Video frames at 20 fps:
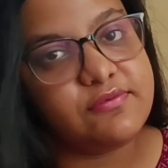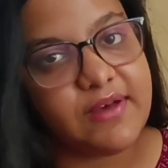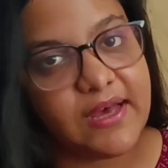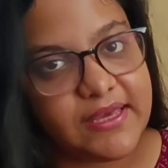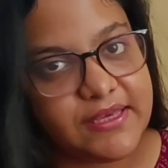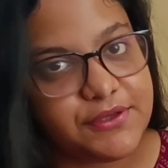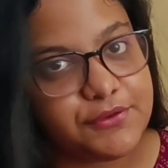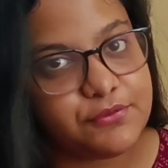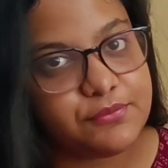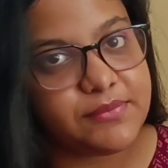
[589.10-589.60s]

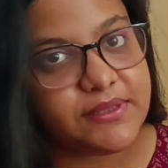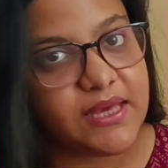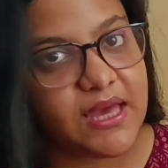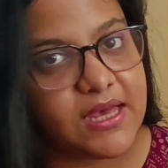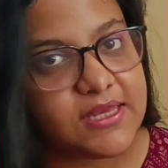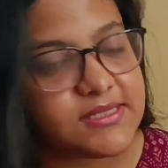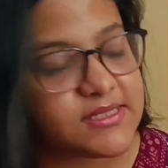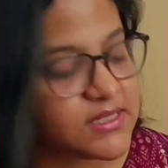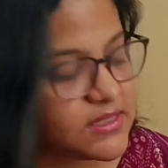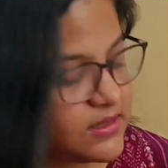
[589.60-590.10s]
Why, you may
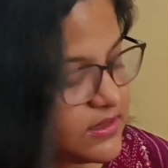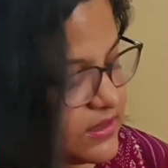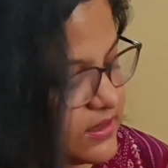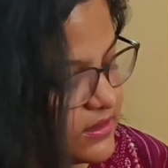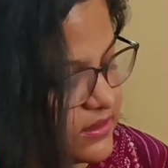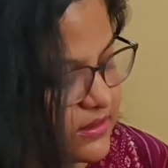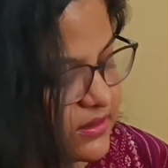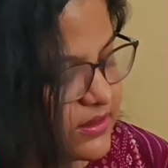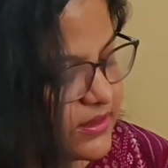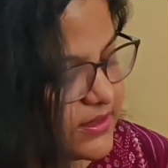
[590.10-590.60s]
ask?
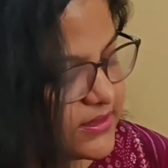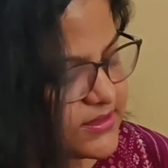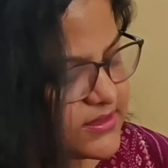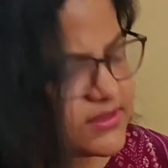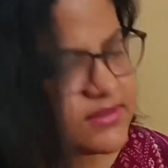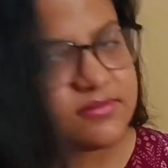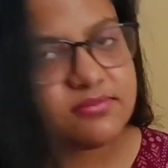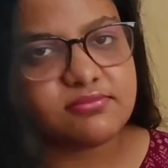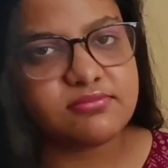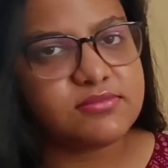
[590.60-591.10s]

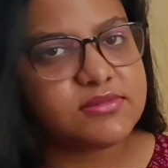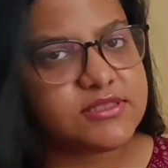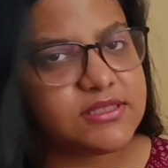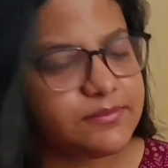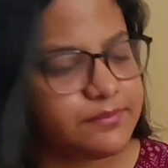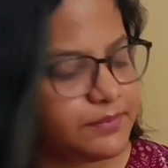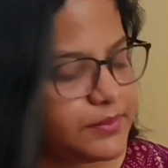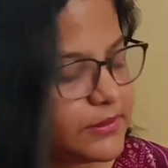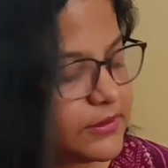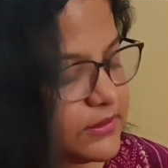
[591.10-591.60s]
It's
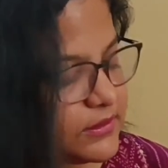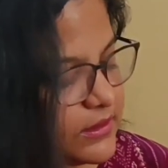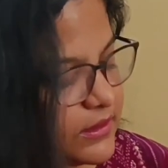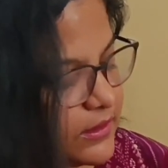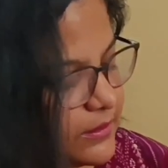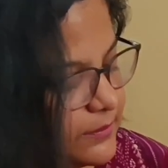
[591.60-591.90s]
simple,